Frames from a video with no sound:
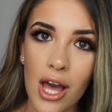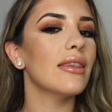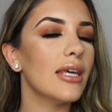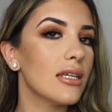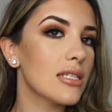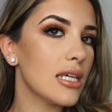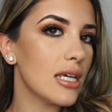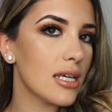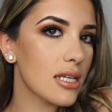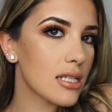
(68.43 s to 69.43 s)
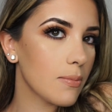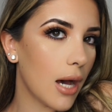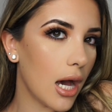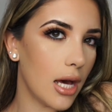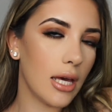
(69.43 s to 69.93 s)
This is
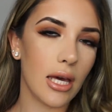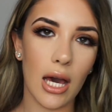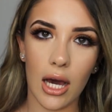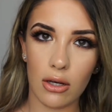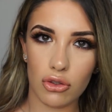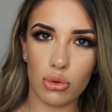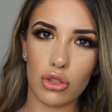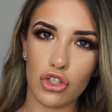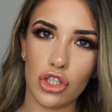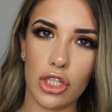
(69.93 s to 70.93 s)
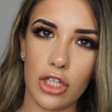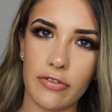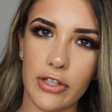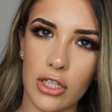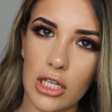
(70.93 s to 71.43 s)
my How to Achieve
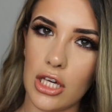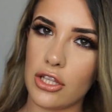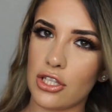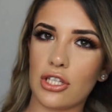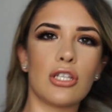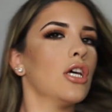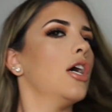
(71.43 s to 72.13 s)
Edith's